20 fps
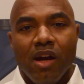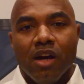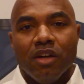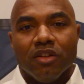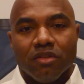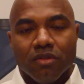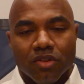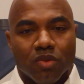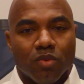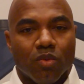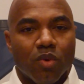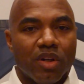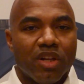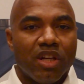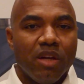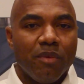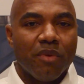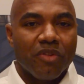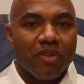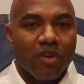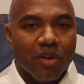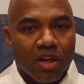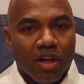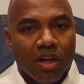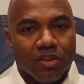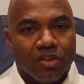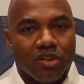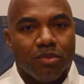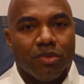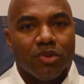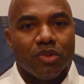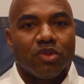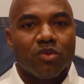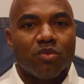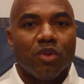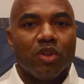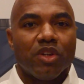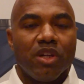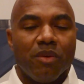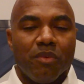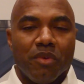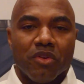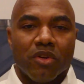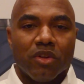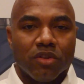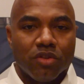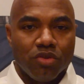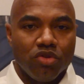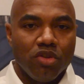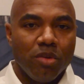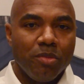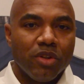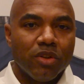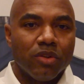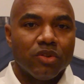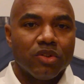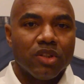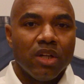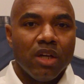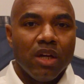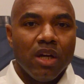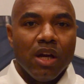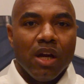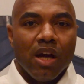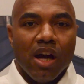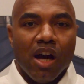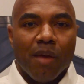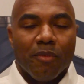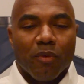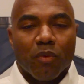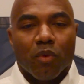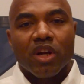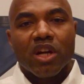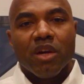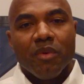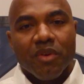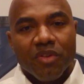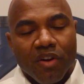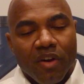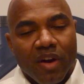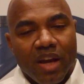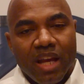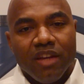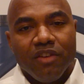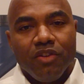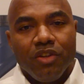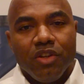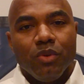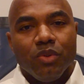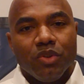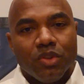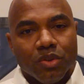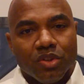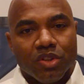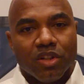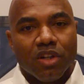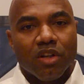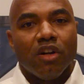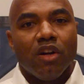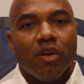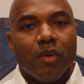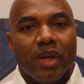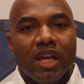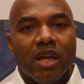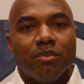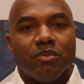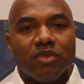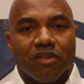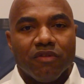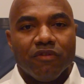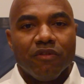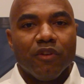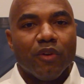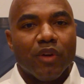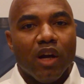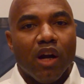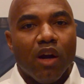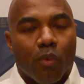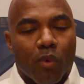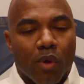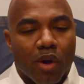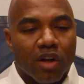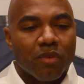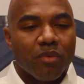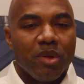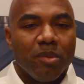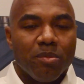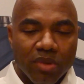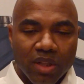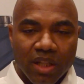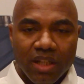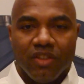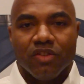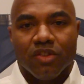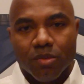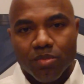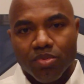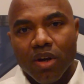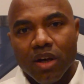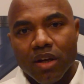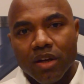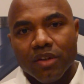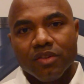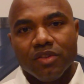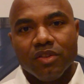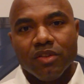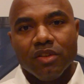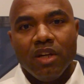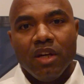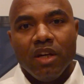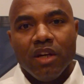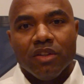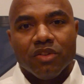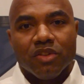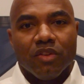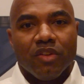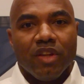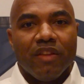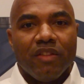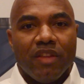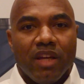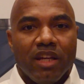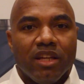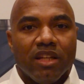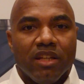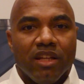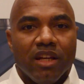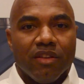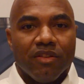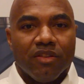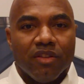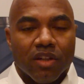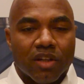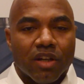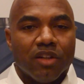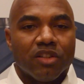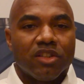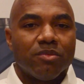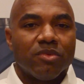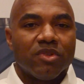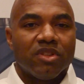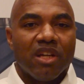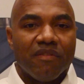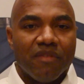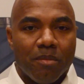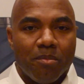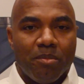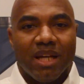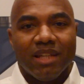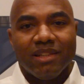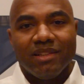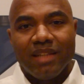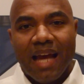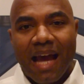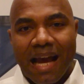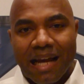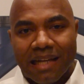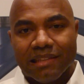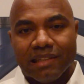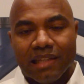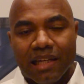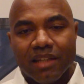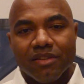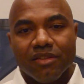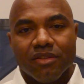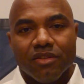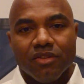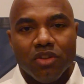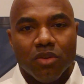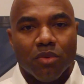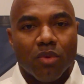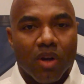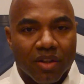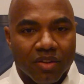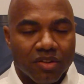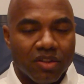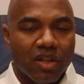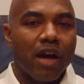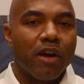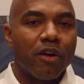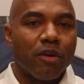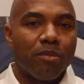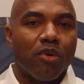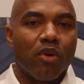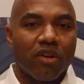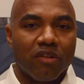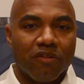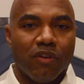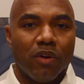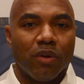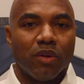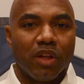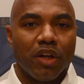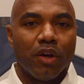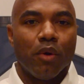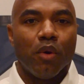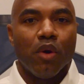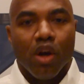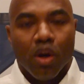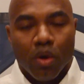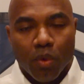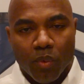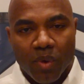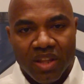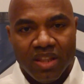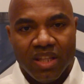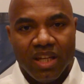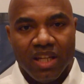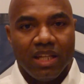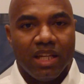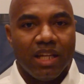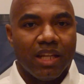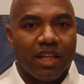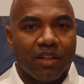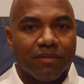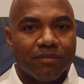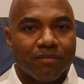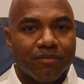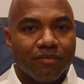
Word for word: So it's working with our customers, working with our distributors, um, working with our end users and our OEMs to figure out where do we place the products so that they can get the customers have the best access to our entire portfolio when they need it.